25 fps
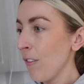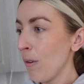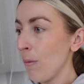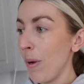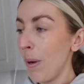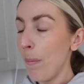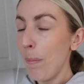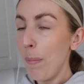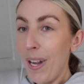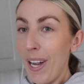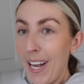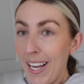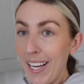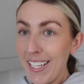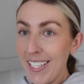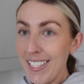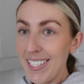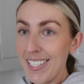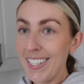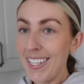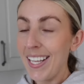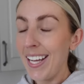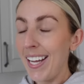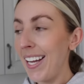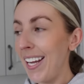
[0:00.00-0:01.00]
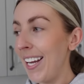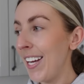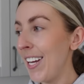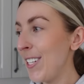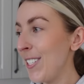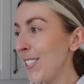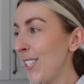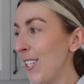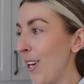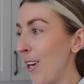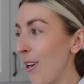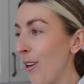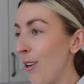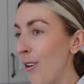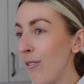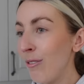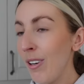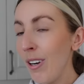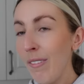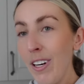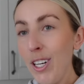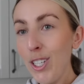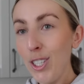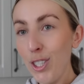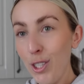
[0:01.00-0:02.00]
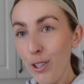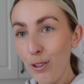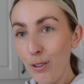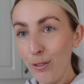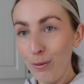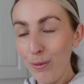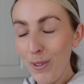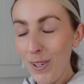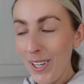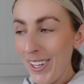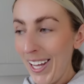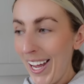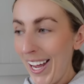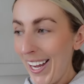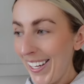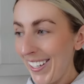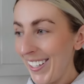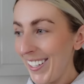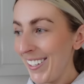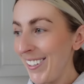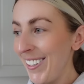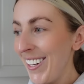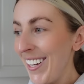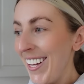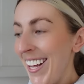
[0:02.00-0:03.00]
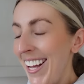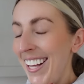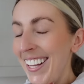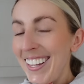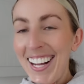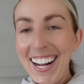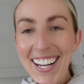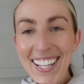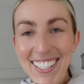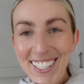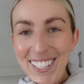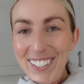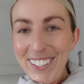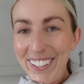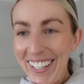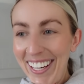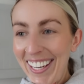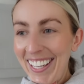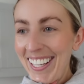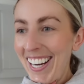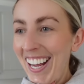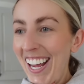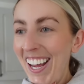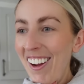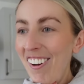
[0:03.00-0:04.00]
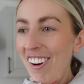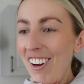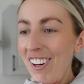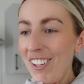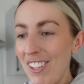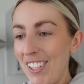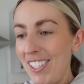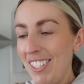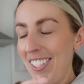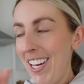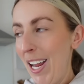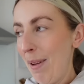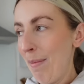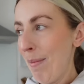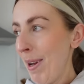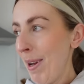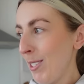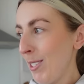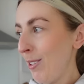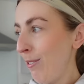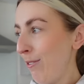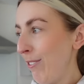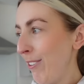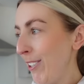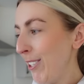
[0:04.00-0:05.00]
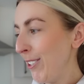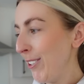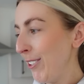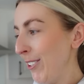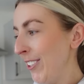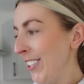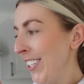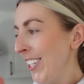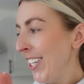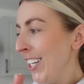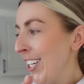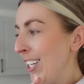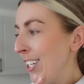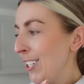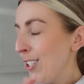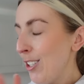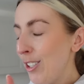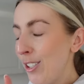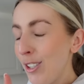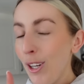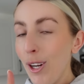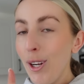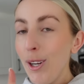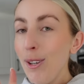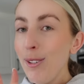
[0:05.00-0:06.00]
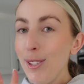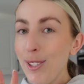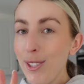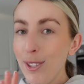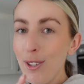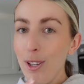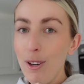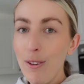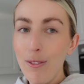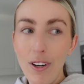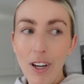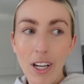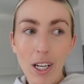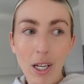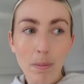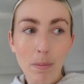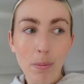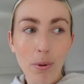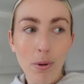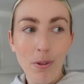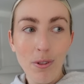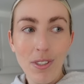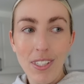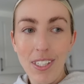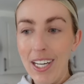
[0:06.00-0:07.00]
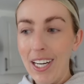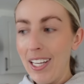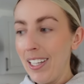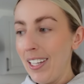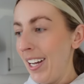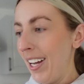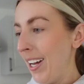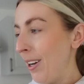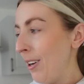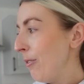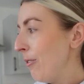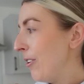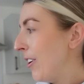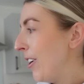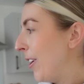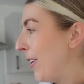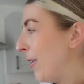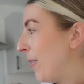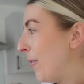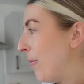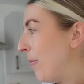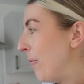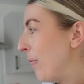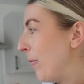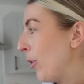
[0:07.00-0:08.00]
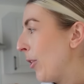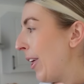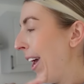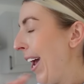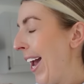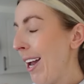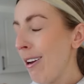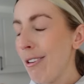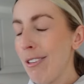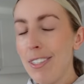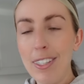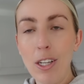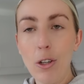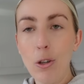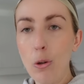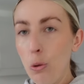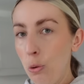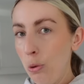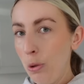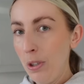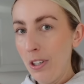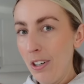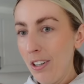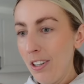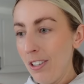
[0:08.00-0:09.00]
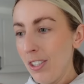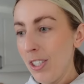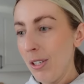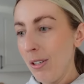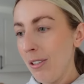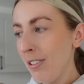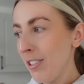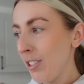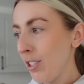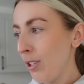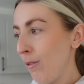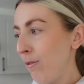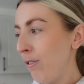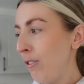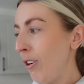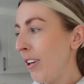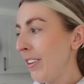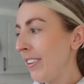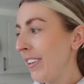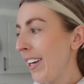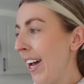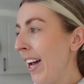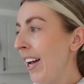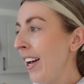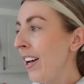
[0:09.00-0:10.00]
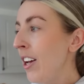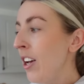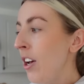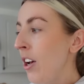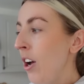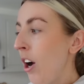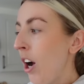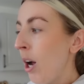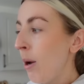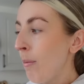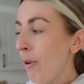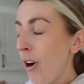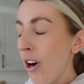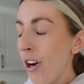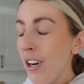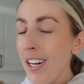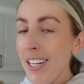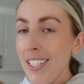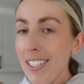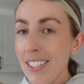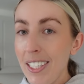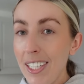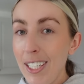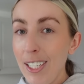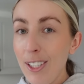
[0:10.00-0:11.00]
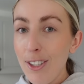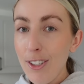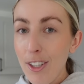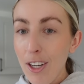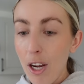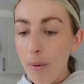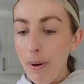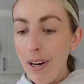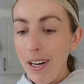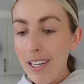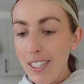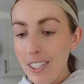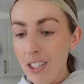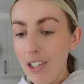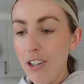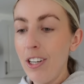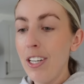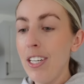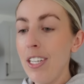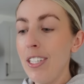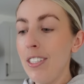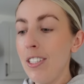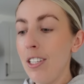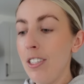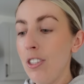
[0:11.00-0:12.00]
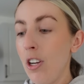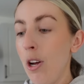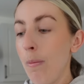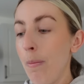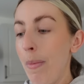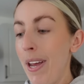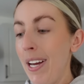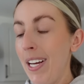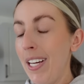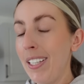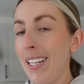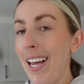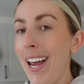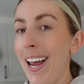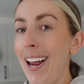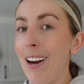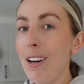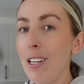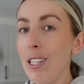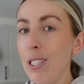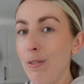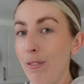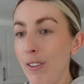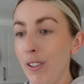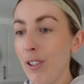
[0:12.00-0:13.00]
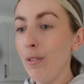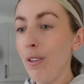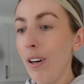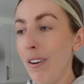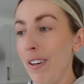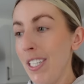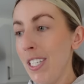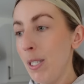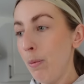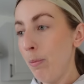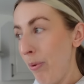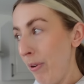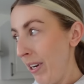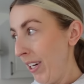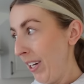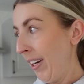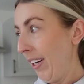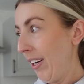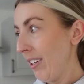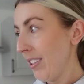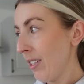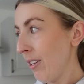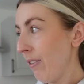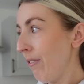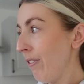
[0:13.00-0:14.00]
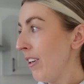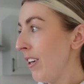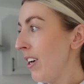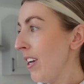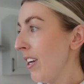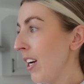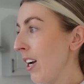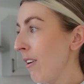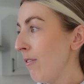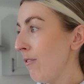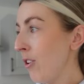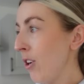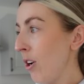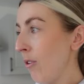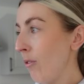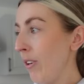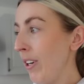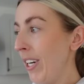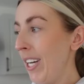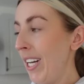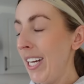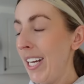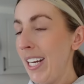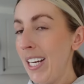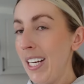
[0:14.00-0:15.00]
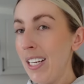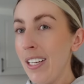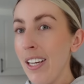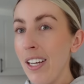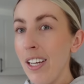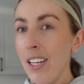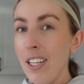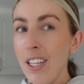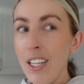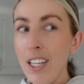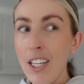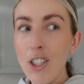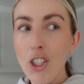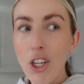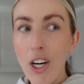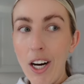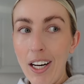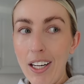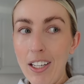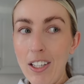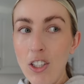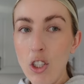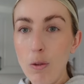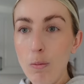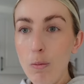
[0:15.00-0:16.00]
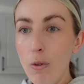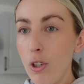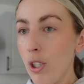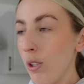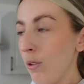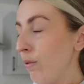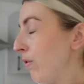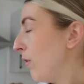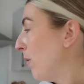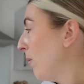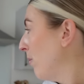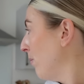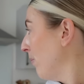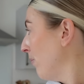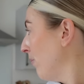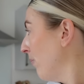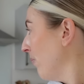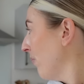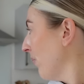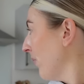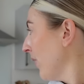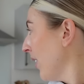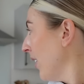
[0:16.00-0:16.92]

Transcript: got my plates there. So very chuffed with how that's looking now. I just, yeah, it me feel so sort of like put together. Um, like the house is like organised doing stuff like that. I'm honestly so excited to start making the house feel very spring because I feel like I've not really changed much from